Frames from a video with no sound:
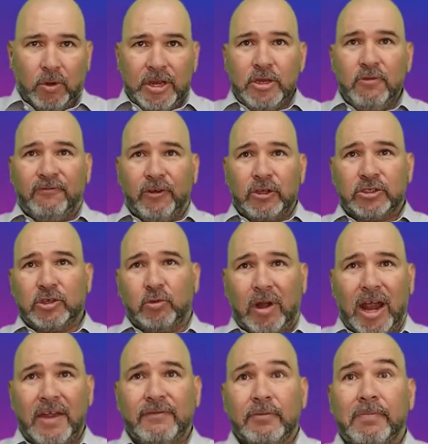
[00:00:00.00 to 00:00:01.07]
When you first
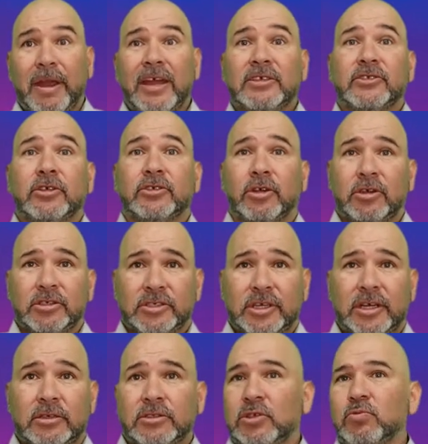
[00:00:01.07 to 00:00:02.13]
arrive and pass the
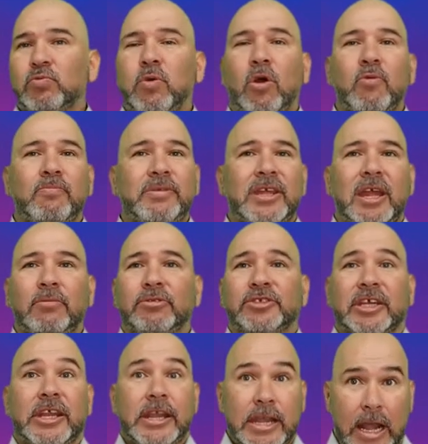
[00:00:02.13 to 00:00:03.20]
turnstiles, you won't be able
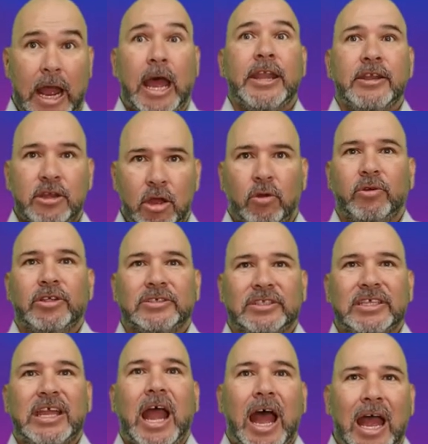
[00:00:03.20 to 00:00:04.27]
to not
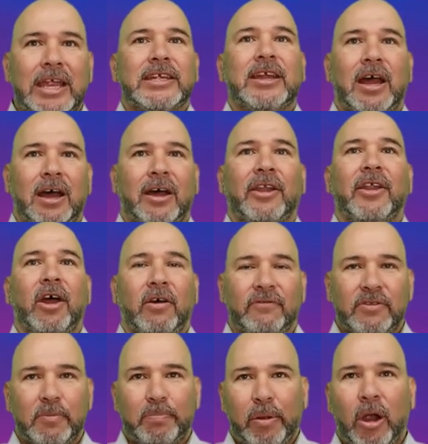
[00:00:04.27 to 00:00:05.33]
notice the icon
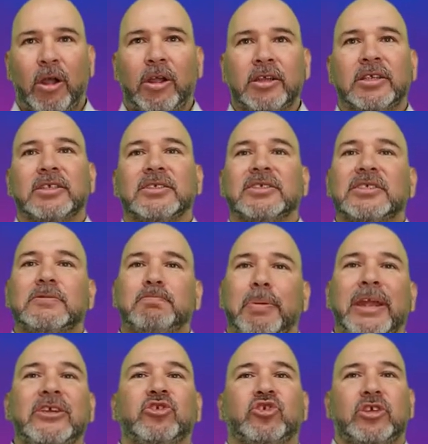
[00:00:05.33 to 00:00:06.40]
of the park,
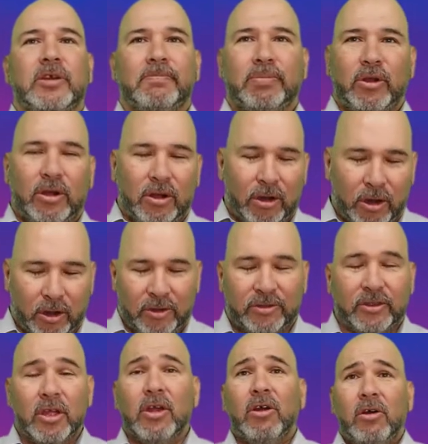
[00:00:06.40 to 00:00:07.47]
Spaceship
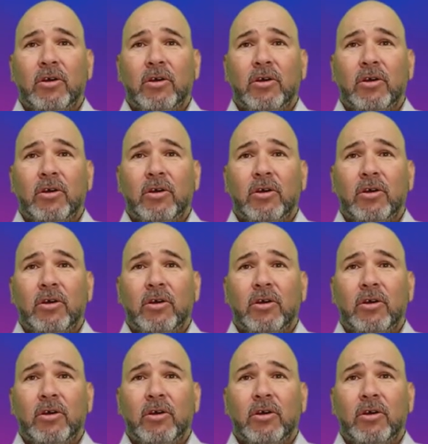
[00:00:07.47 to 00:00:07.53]
Earth,